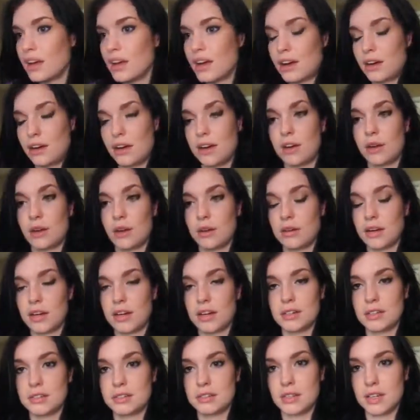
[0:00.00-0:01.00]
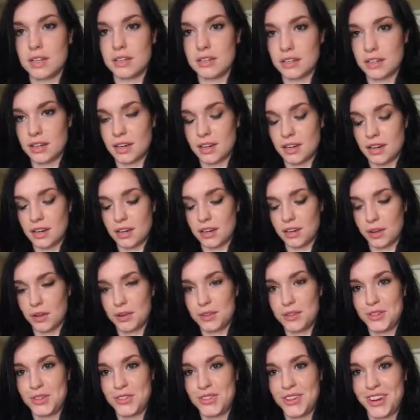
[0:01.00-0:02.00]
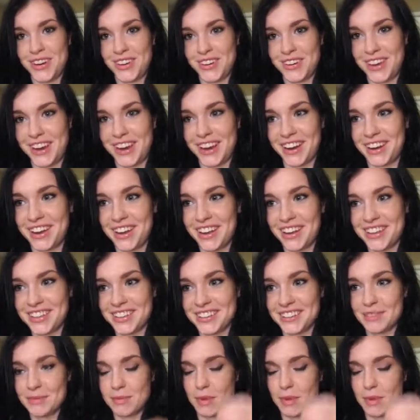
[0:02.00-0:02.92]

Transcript: I don't know, I just like to kind of concentrate on areas.